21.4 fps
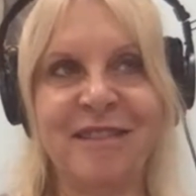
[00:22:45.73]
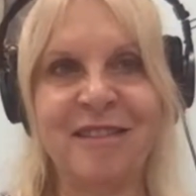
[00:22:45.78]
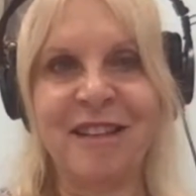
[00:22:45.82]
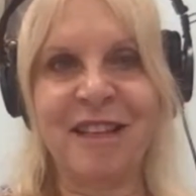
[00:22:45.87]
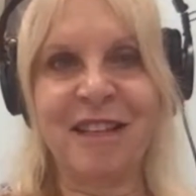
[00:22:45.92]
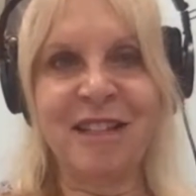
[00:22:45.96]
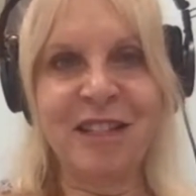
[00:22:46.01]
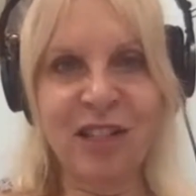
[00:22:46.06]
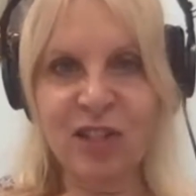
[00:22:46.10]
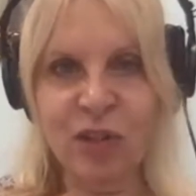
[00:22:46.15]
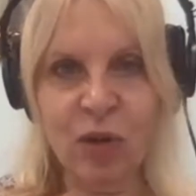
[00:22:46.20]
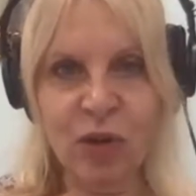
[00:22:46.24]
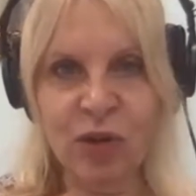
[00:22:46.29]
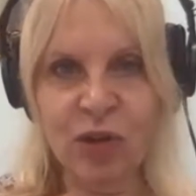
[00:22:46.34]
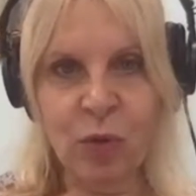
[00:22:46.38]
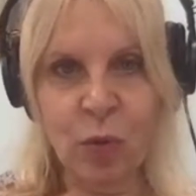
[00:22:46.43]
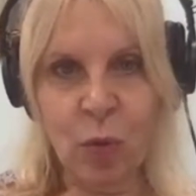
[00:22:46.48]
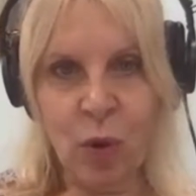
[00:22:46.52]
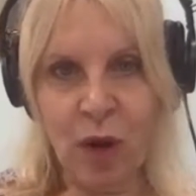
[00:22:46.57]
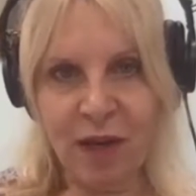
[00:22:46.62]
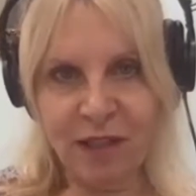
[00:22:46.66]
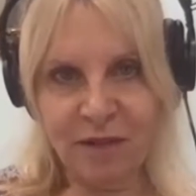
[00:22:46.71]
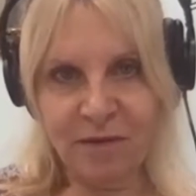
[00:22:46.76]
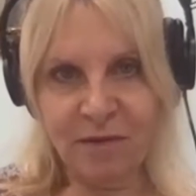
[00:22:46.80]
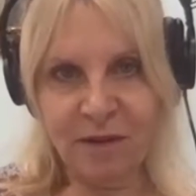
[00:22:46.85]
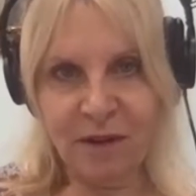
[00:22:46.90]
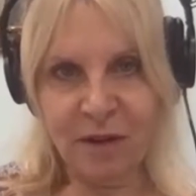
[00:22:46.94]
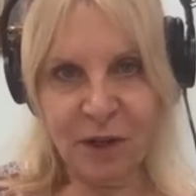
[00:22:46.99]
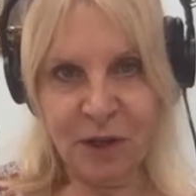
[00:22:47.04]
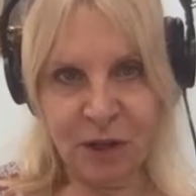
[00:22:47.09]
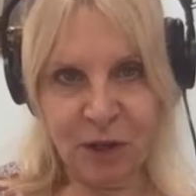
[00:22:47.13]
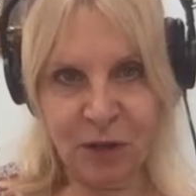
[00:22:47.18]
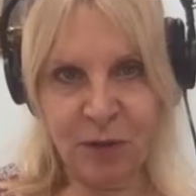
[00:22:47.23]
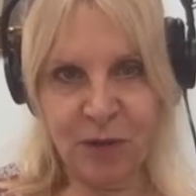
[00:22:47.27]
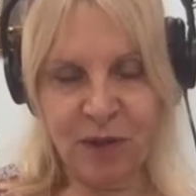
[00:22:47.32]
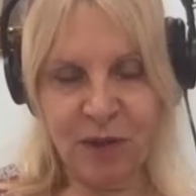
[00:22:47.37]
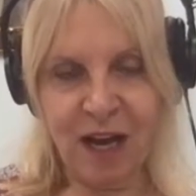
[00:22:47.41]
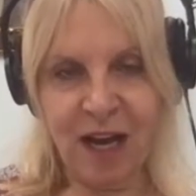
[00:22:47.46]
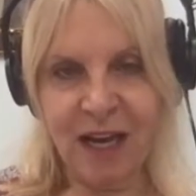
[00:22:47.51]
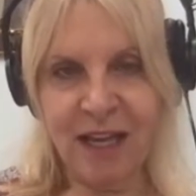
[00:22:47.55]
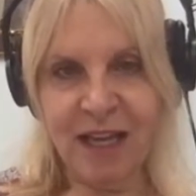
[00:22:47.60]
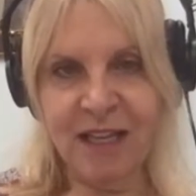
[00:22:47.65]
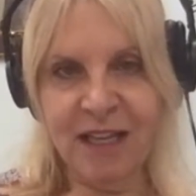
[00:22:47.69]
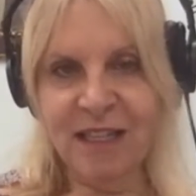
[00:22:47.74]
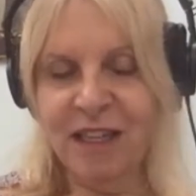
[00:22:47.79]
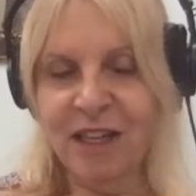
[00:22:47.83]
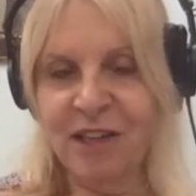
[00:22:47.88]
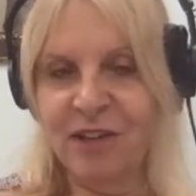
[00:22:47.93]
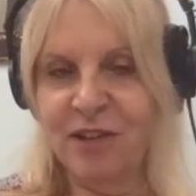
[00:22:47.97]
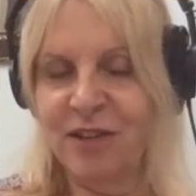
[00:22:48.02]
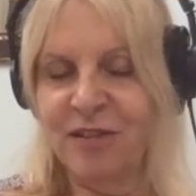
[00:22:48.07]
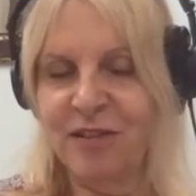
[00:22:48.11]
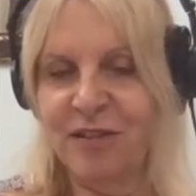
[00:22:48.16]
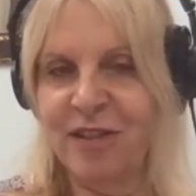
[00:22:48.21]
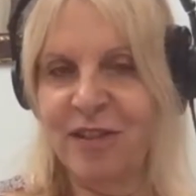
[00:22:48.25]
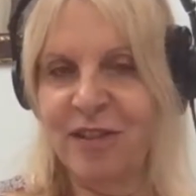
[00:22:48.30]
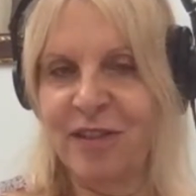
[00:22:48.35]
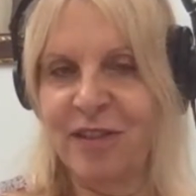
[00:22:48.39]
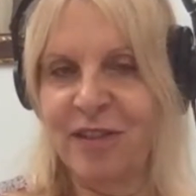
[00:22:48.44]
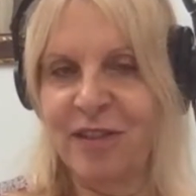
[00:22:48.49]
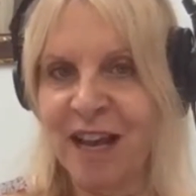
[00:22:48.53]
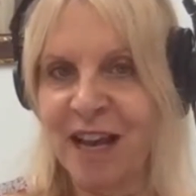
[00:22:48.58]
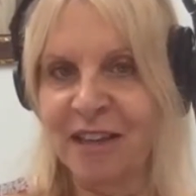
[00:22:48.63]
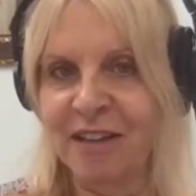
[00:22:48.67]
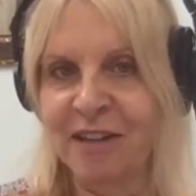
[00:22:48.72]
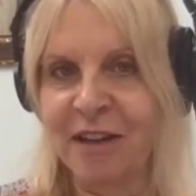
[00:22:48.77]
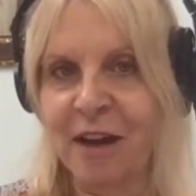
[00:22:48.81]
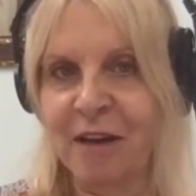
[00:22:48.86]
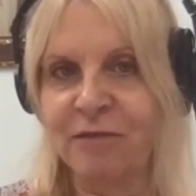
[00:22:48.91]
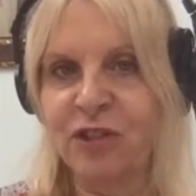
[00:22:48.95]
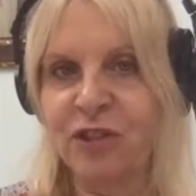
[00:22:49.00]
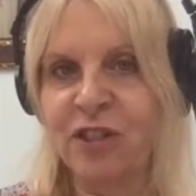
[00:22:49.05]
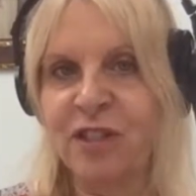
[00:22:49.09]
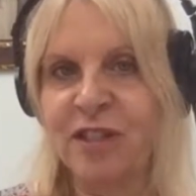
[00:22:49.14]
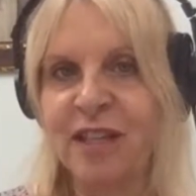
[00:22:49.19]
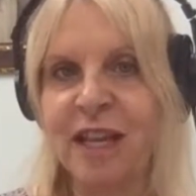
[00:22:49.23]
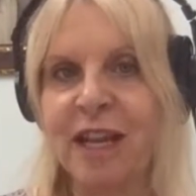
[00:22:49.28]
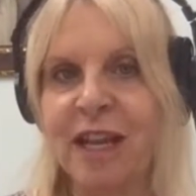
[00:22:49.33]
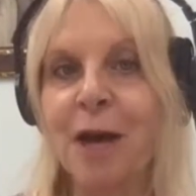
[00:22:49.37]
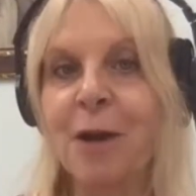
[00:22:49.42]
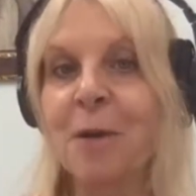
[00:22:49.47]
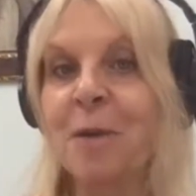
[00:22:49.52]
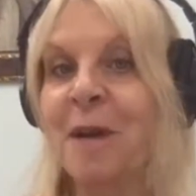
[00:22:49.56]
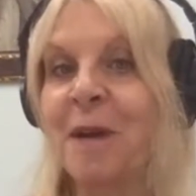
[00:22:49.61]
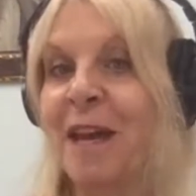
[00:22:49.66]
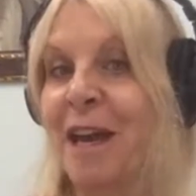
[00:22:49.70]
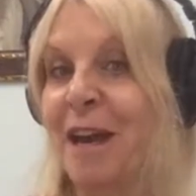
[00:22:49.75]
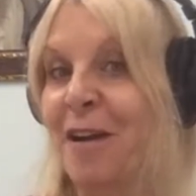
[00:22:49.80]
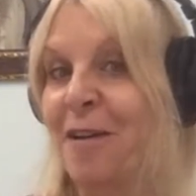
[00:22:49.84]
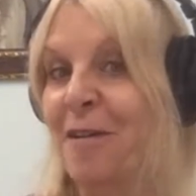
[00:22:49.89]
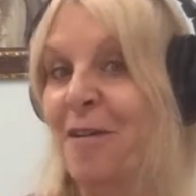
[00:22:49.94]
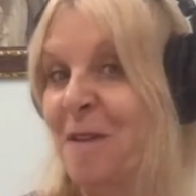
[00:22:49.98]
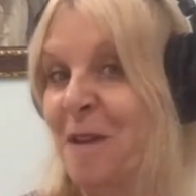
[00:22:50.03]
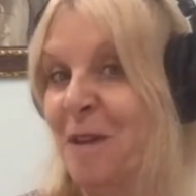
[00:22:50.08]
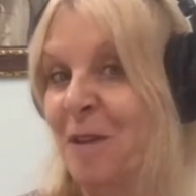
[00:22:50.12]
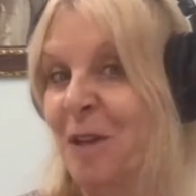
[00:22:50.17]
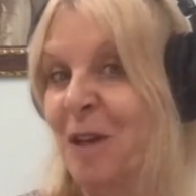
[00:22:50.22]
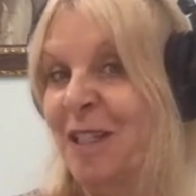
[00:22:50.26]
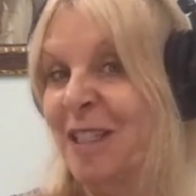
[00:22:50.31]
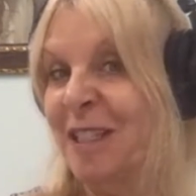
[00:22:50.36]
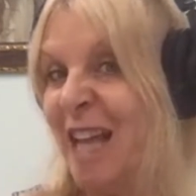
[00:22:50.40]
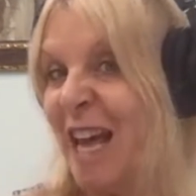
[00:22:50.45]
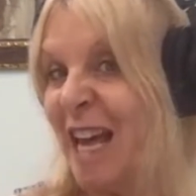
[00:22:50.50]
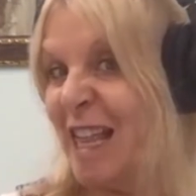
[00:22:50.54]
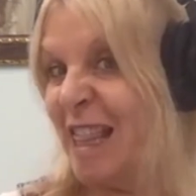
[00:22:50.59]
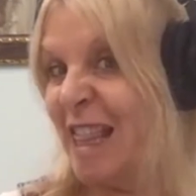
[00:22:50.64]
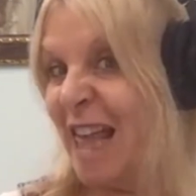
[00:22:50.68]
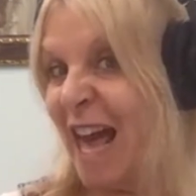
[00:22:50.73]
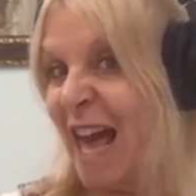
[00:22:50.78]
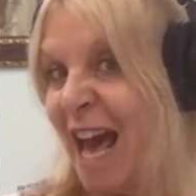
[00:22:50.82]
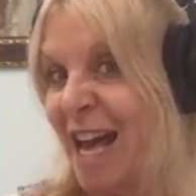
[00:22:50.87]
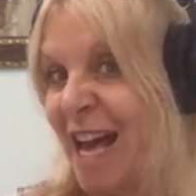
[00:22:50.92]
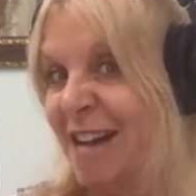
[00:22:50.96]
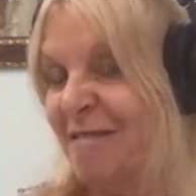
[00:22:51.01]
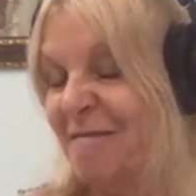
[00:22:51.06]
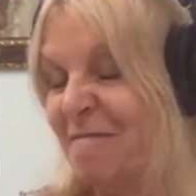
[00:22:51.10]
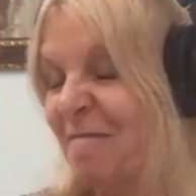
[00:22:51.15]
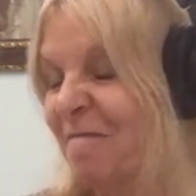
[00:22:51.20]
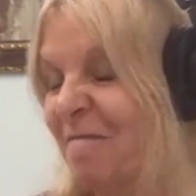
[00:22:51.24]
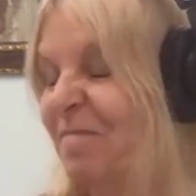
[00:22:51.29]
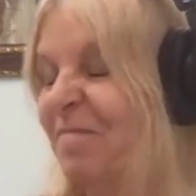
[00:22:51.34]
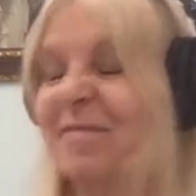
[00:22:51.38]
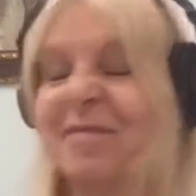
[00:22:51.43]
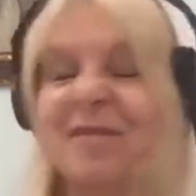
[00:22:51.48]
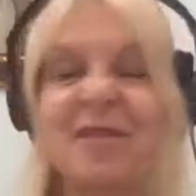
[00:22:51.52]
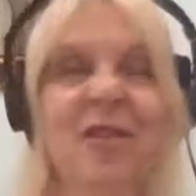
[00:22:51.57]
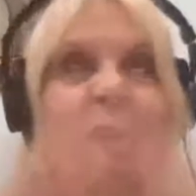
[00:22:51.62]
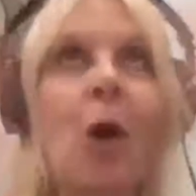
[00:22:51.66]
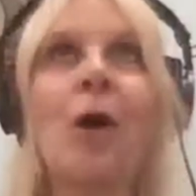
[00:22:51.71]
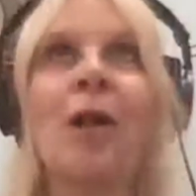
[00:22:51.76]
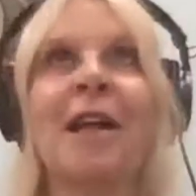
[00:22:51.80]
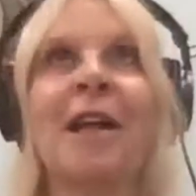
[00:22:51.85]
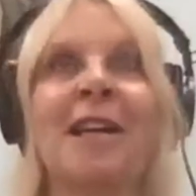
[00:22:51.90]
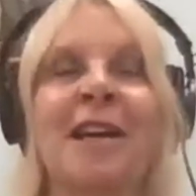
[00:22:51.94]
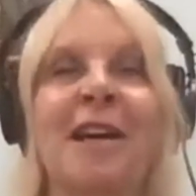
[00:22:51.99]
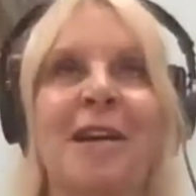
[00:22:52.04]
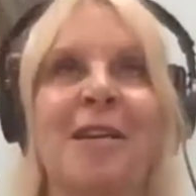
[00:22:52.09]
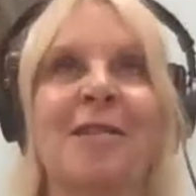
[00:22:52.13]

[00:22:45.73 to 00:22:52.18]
is this all you want, a very cute guy? I said, that's not enough. She said, I don't care if he looks like that. Oh, I care.